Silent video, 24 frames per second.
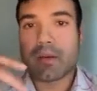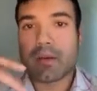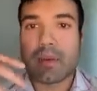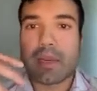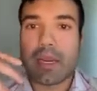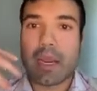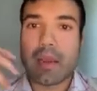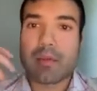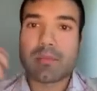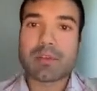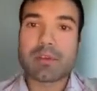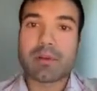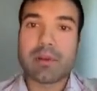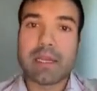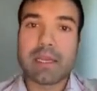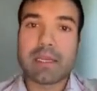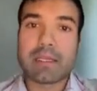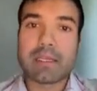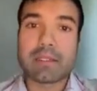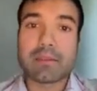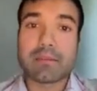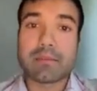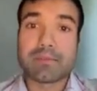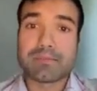up
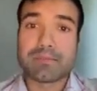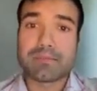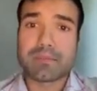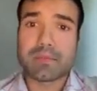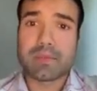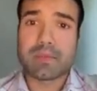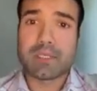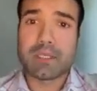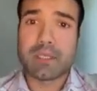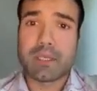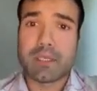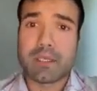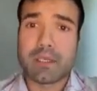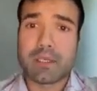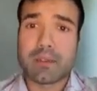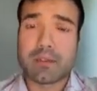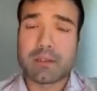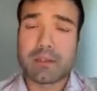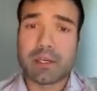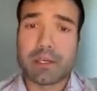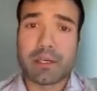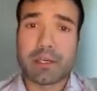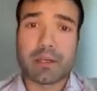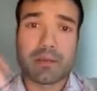encapsulating
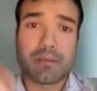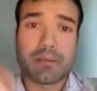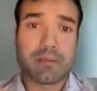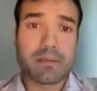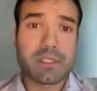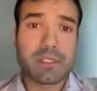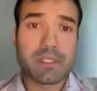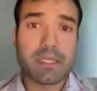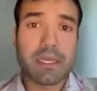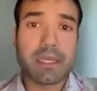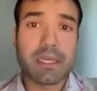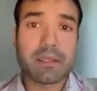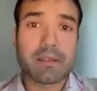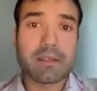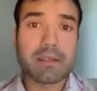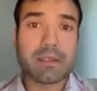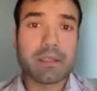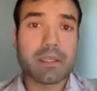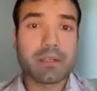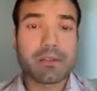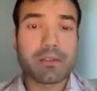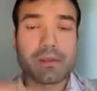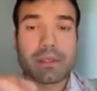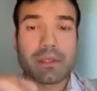their state
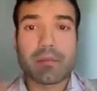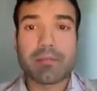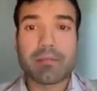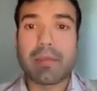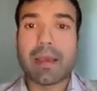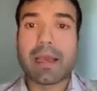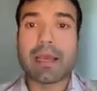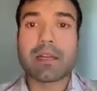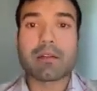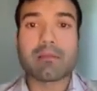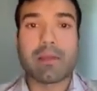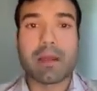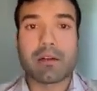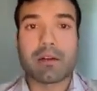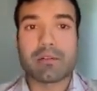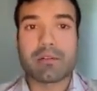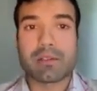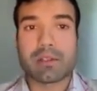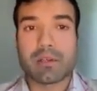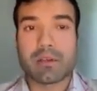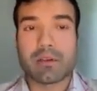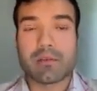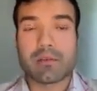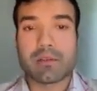into independent
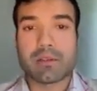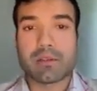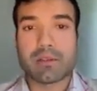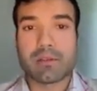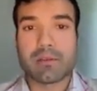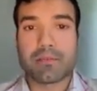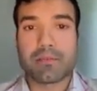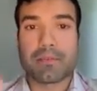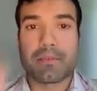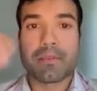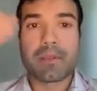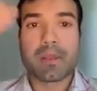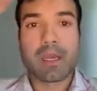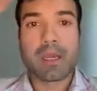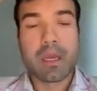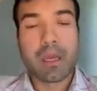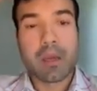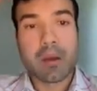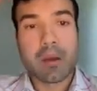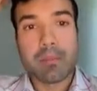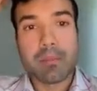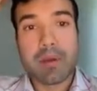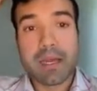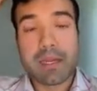microservices.
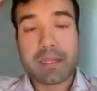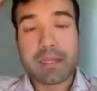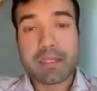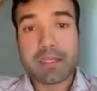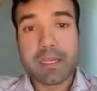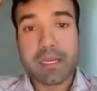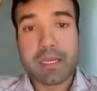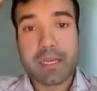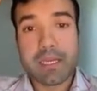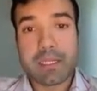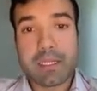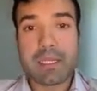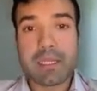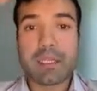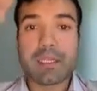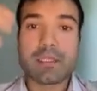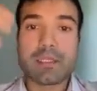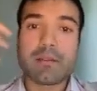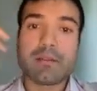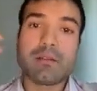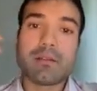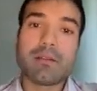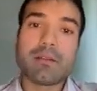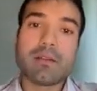But it
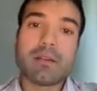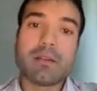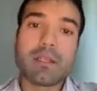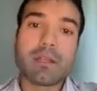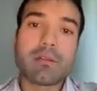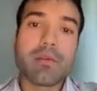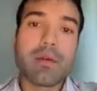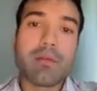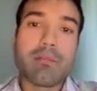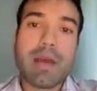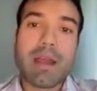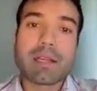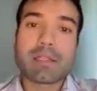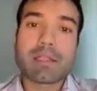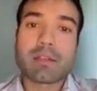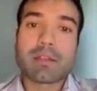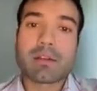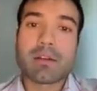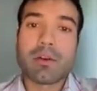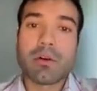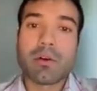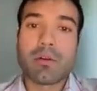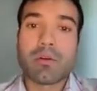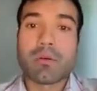remains
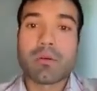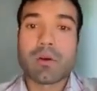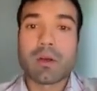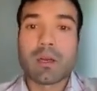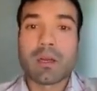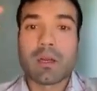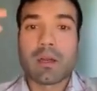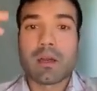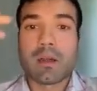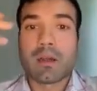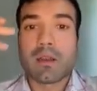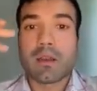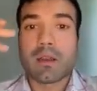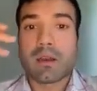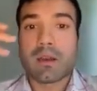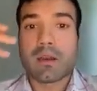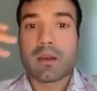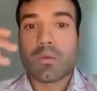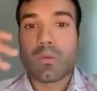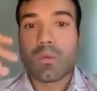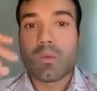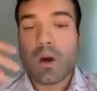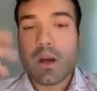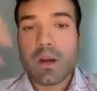unknown,
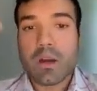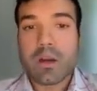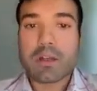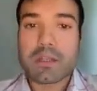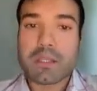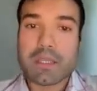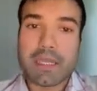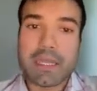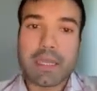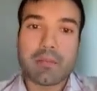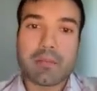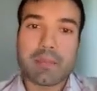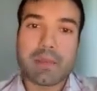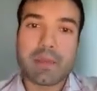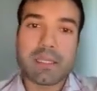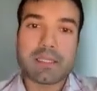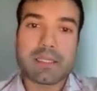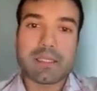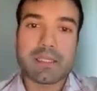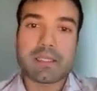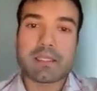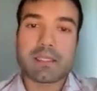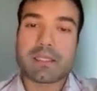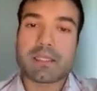like what are the database
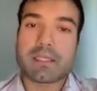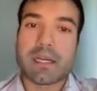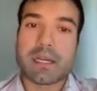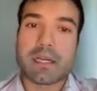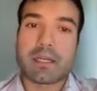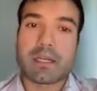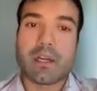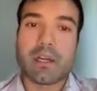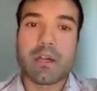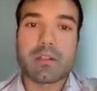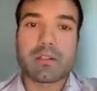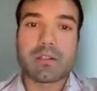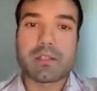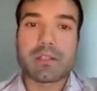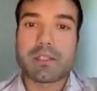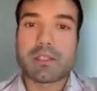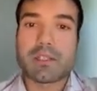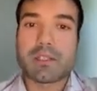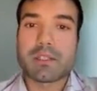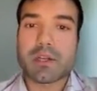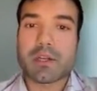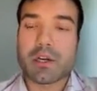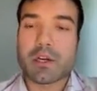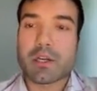systems technologies
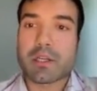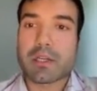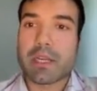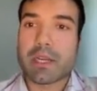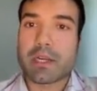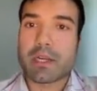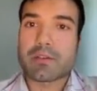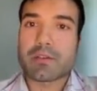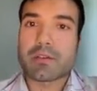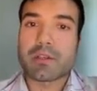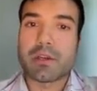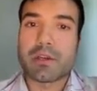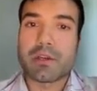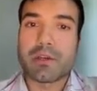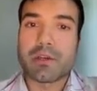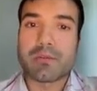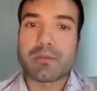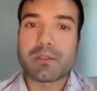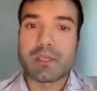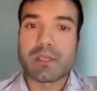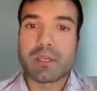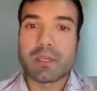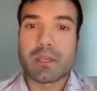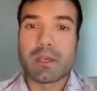these architectures are
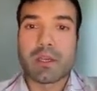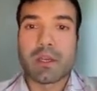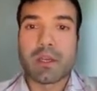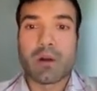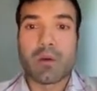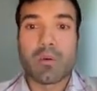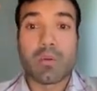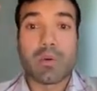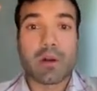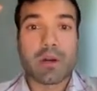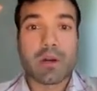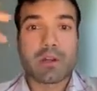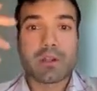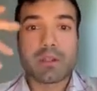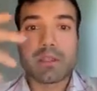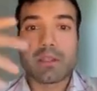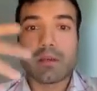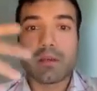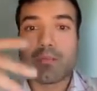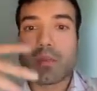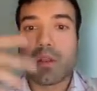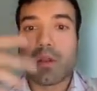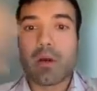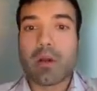using? What are the
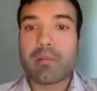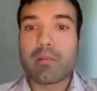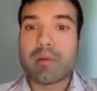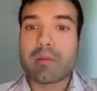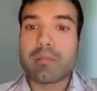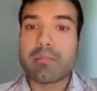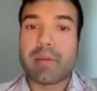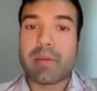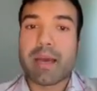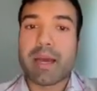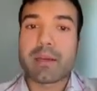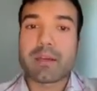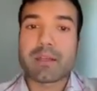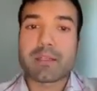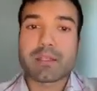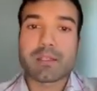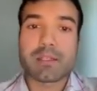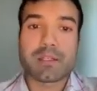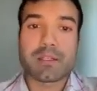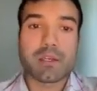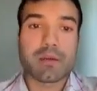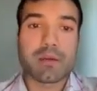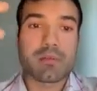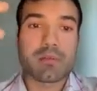deployment patterns
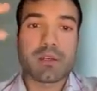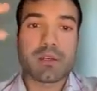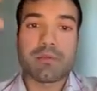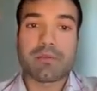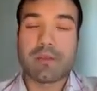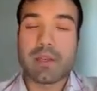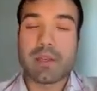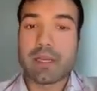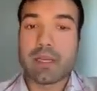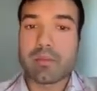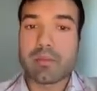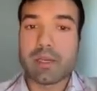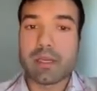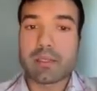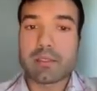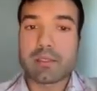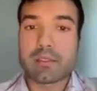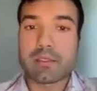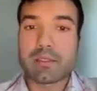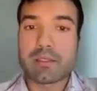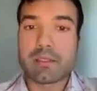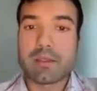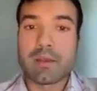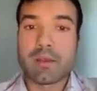in terms of
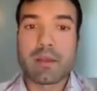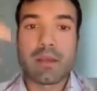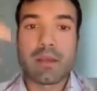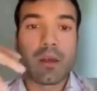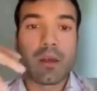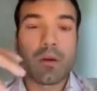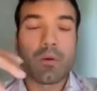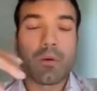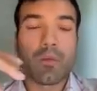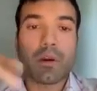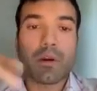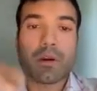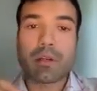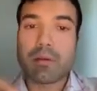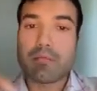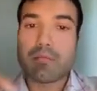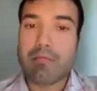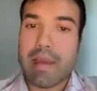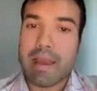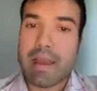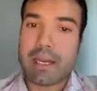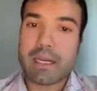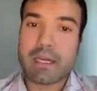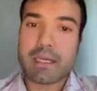databases? What are the
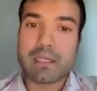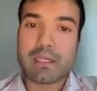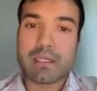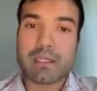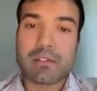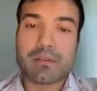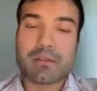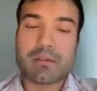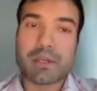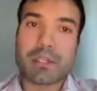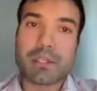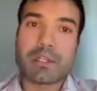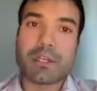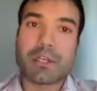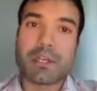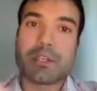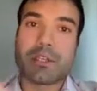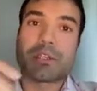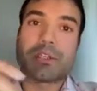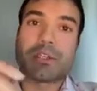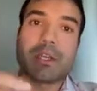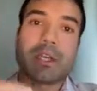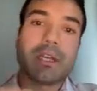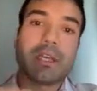mechanisms to
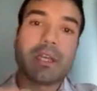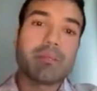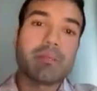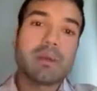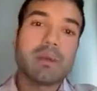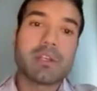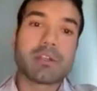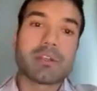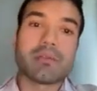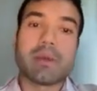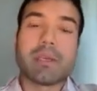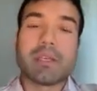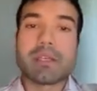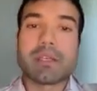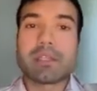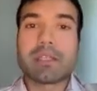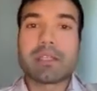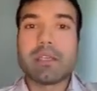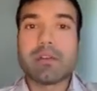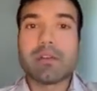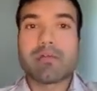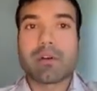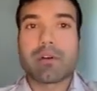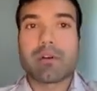exchange data between these
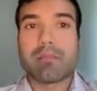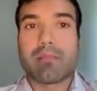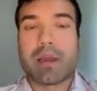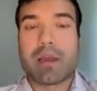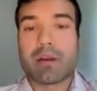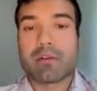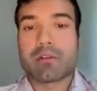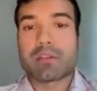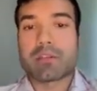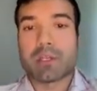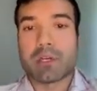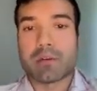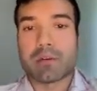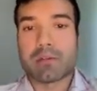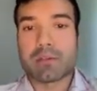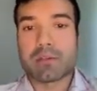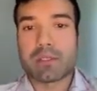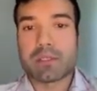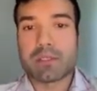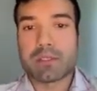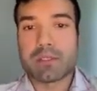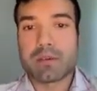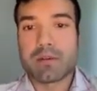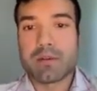different
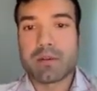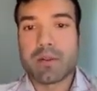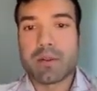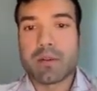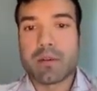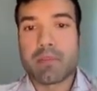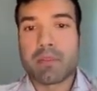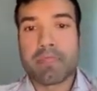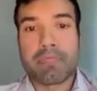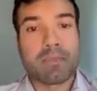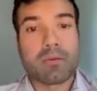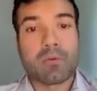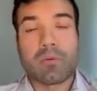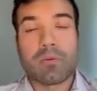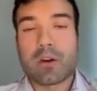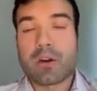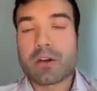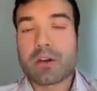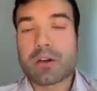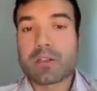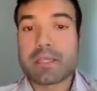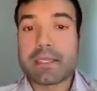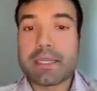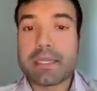microservices? What
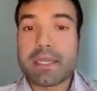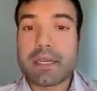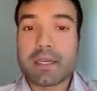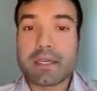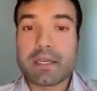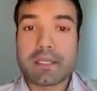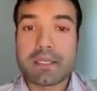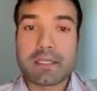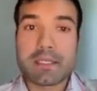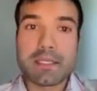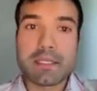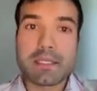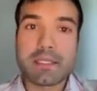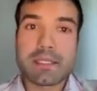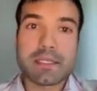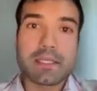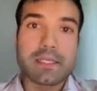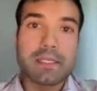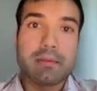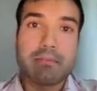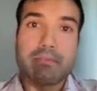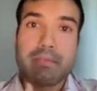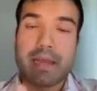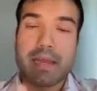are the data
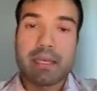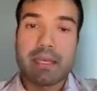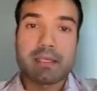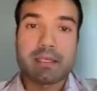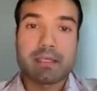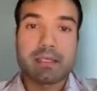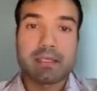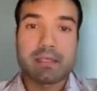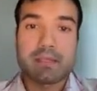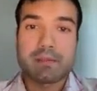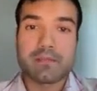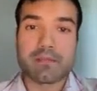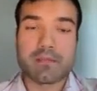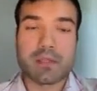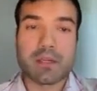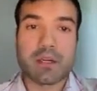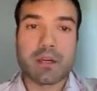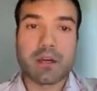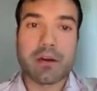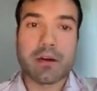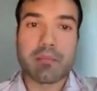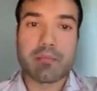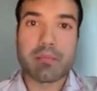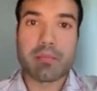consistent semantics
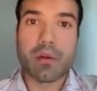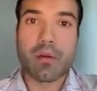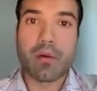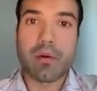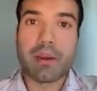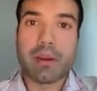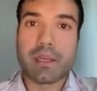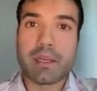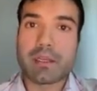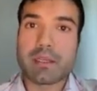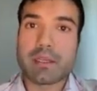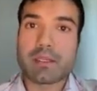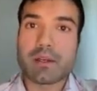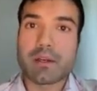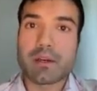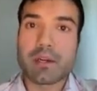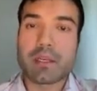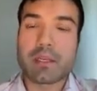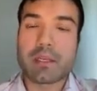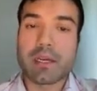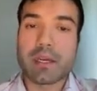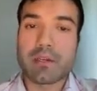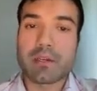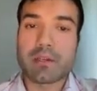that are employing this
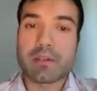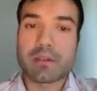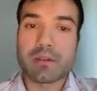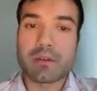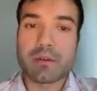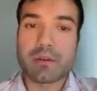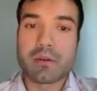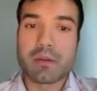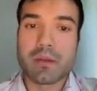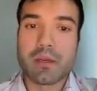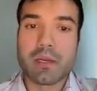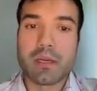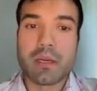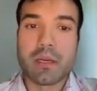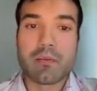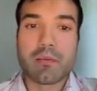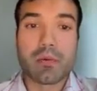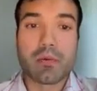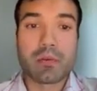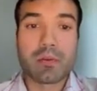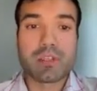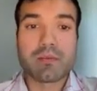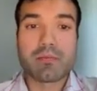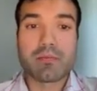architecture?
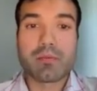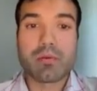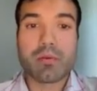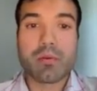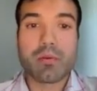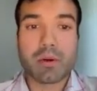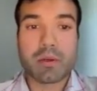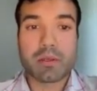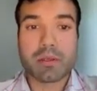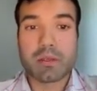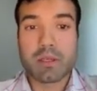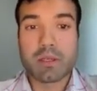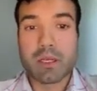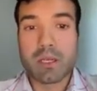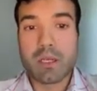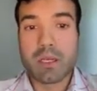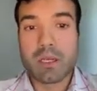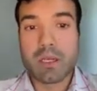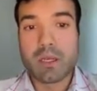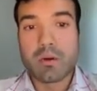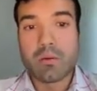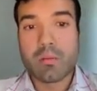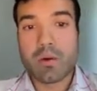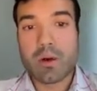Most important,
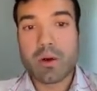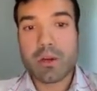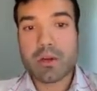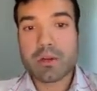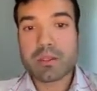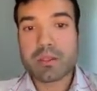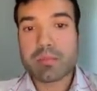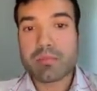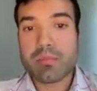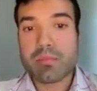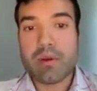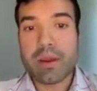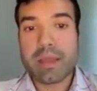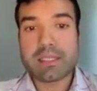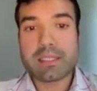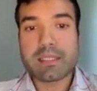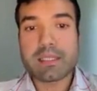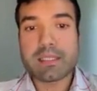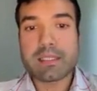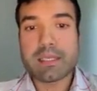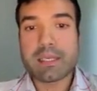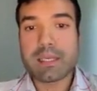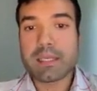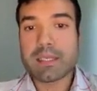what are the
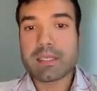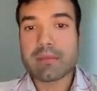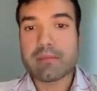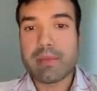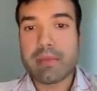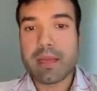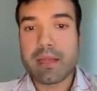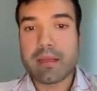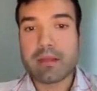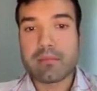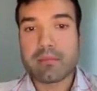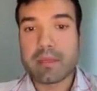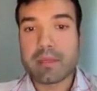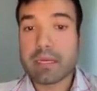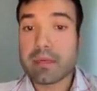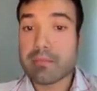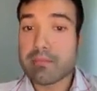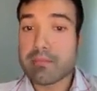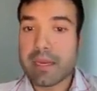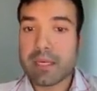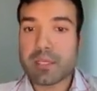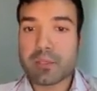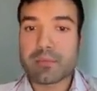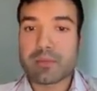pressing data
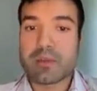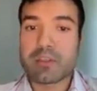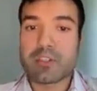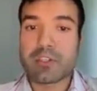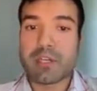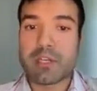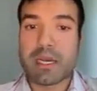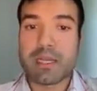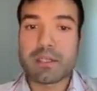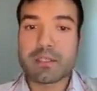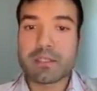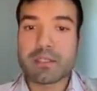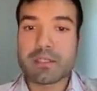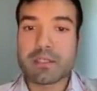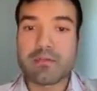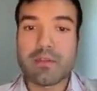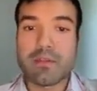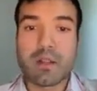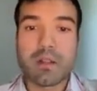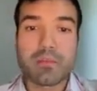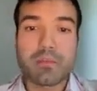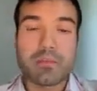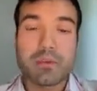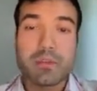management challenges
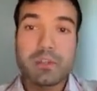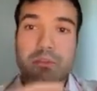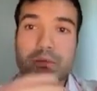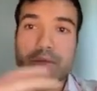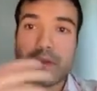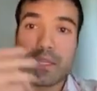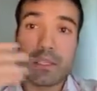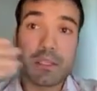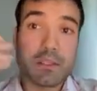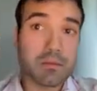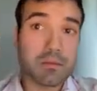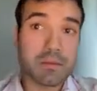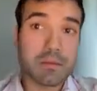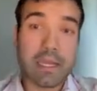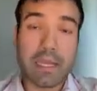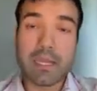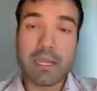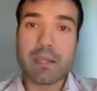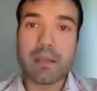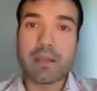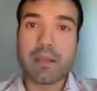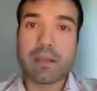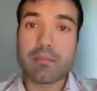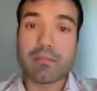developers face
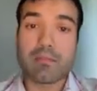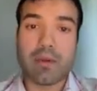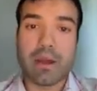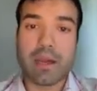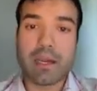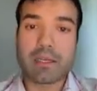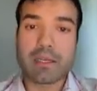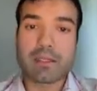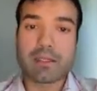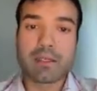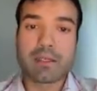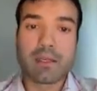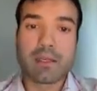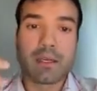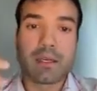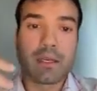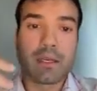today in practice?